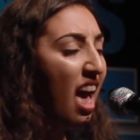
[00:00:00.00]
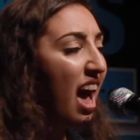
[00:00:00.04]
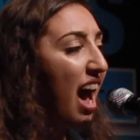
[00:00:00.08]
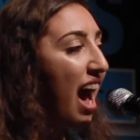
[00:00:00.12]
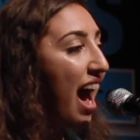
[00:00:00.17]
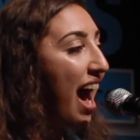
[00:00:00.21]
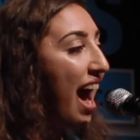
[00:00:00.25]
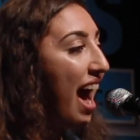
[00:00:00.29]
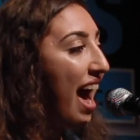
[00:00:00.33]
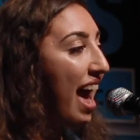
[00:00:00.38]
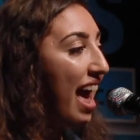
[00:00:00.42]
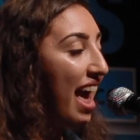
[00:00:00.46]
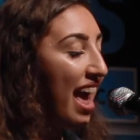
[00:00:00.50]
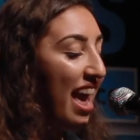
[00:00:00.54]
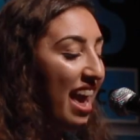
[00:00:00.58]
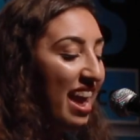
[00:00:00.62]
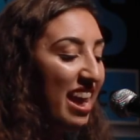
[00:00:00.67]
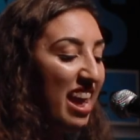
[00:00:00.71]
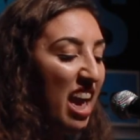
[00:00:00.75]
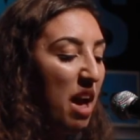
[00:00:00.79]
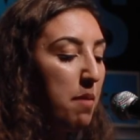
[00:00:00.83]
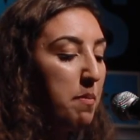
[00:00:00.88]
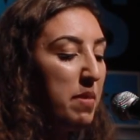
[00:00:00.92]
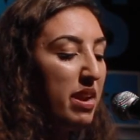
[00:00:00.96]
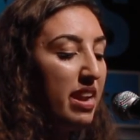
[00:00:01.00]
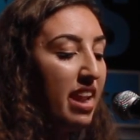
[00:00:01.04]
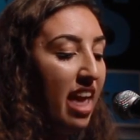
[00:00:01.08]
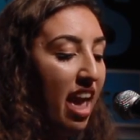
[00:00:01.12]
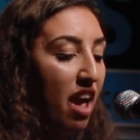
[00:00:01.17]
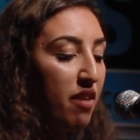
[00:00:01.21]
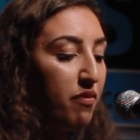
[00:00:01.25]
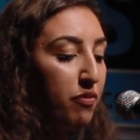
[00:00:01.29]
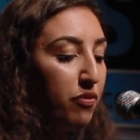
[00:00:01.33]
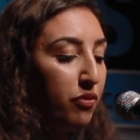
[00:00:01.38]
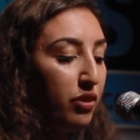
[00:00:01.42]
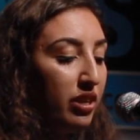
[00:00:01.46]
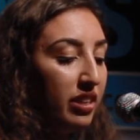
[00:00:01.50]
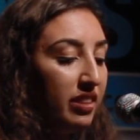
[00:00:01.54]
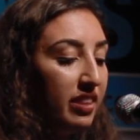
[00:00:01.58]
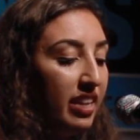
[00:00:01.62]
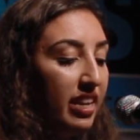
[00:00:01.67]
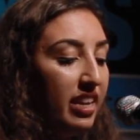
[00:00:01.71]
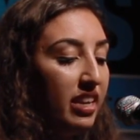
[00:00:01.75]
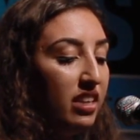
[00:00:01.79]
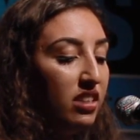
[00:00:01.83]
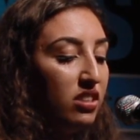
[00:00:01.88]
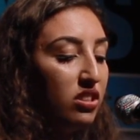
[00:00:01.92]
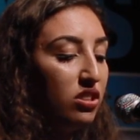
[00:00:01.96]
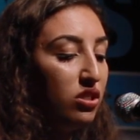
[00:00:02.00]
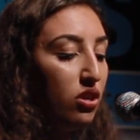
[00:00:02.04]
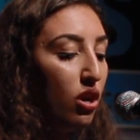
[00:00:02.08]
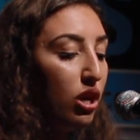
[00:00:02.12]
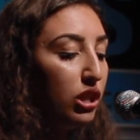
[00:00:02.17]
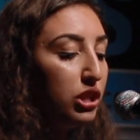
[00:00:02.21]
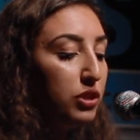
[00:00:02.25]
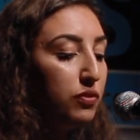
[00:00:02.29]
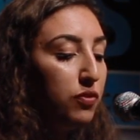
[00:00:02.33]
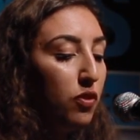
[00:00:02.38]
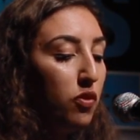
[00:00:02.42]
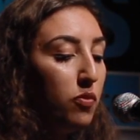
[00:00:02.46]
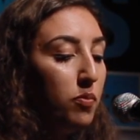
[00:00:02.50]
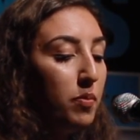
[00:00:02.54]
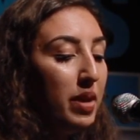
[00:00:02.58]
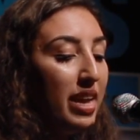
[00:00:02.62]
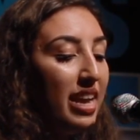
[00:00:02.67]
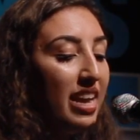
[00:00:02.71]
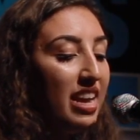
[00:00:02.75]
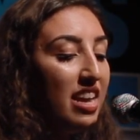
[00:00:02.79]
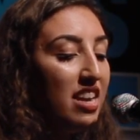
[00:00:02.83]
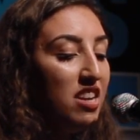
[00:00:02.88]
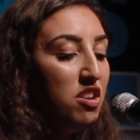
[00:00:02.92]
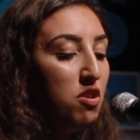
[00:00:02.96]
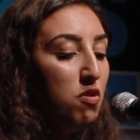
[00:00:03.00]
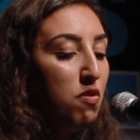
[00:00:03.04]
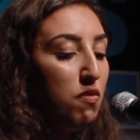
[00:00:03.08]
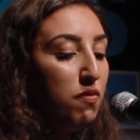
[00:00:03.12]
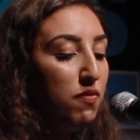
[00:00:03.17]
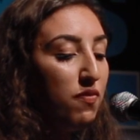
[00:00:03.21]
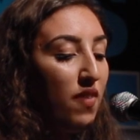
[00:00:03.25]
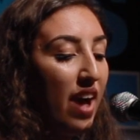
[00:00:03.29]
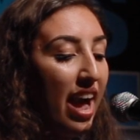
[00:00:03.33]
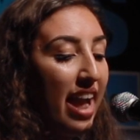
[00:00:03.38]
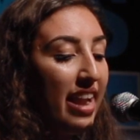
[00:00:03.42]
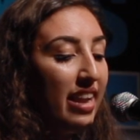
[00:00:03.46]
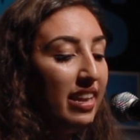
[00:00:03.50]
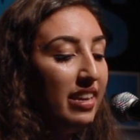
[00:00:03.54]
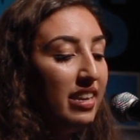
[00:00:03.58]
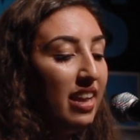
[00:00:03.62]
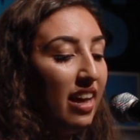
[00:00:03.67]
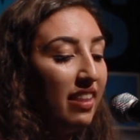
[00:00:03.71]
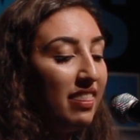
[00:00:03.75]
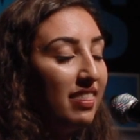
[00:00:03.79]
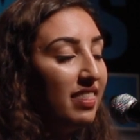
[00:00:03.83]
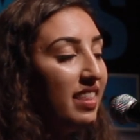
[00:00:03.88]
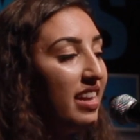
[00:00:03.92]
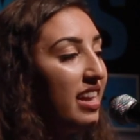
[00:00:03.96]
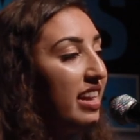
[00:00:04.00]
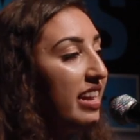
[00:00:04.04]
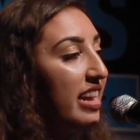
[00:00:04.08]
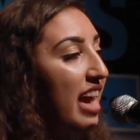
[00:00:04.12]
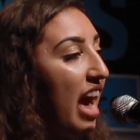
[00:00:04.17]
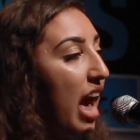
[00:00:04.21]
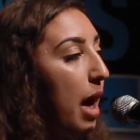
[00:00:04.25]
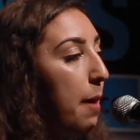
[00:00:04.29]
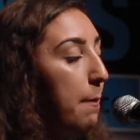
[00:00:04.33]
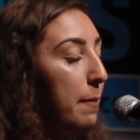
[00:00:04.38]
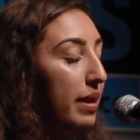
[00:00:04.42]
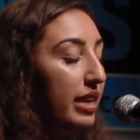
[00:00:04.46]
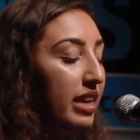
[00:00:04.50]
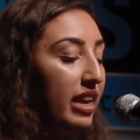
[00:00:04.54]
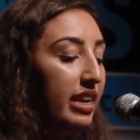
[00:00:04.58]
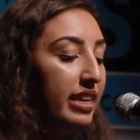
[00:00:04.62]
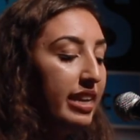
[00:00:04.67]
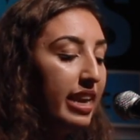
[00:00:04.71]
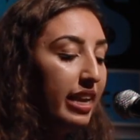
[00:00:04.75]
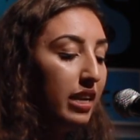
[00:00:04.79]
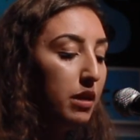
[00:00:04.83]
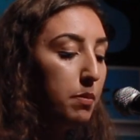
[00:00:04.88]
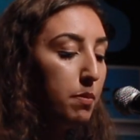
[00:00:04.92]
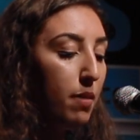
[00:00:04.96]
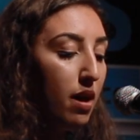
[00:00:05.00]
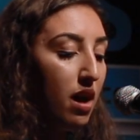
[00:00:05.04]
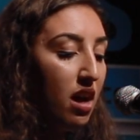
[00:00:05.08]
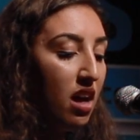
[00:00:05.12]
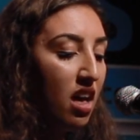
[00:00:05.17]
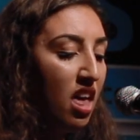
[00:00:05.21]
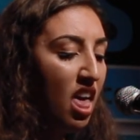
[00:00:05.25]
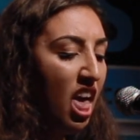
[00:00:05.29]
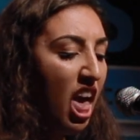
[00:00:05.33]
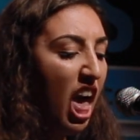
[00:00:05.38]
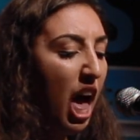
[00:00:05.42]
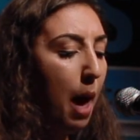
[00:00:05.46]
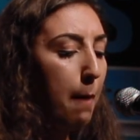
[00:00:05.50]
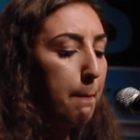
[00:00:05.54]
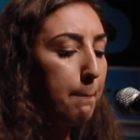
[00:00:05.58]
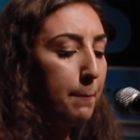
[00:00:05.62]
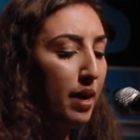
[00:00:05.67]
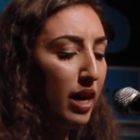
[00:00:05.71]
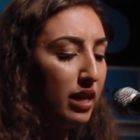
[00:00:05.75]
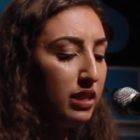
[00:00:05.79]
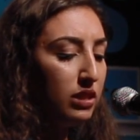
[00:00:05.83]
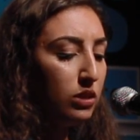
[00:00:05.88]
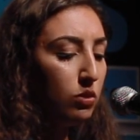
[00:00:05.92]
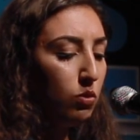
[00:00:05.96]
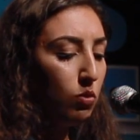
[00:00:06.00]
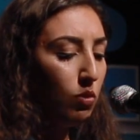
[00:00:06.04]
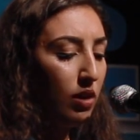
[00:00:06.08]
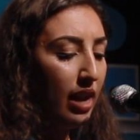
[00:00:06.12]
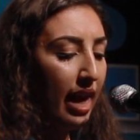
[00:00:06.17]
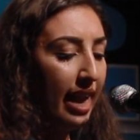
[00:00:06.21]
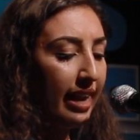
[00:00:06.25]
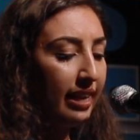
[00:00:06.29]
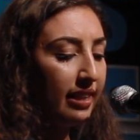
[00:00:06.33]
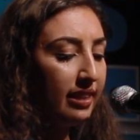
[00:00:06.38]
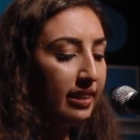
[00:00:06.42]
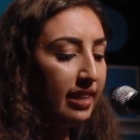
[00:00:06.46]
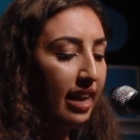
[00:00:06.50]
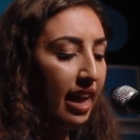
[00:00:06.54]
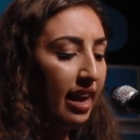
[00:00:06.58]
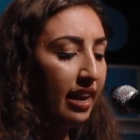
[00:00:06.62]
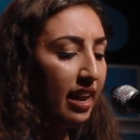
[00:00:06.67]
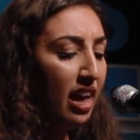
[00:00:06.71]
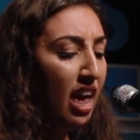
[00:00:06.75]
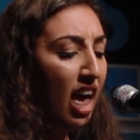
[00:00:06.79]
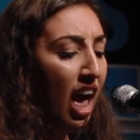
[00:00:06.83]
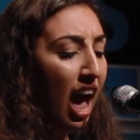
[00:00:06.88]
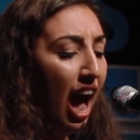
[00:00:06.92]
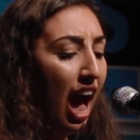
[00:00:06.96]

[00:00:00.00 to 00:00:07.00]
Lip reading: I am in everything. Search for me and you'll find nothing. I'm an enigma, a puzzle like that.